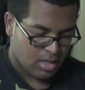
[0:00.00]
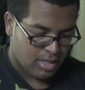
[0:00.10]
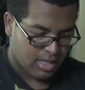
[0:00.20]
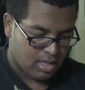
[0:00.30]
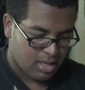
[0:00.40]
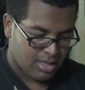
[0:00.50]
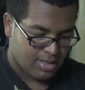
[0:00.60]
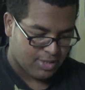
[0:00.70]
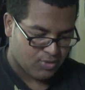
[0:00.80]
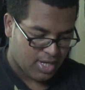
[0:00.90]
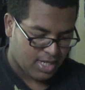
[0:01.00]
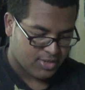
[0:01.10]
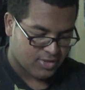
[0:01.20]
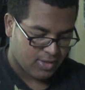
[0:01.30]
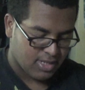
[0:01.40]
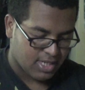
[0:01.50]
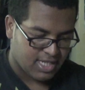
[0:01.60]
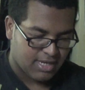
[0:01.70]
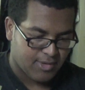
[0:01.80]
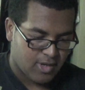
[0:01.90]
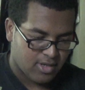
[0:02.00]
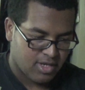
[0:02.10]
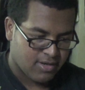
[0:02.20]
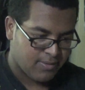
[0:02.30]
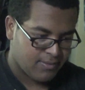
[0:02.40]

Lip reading: And the dragon's currently climbing on it.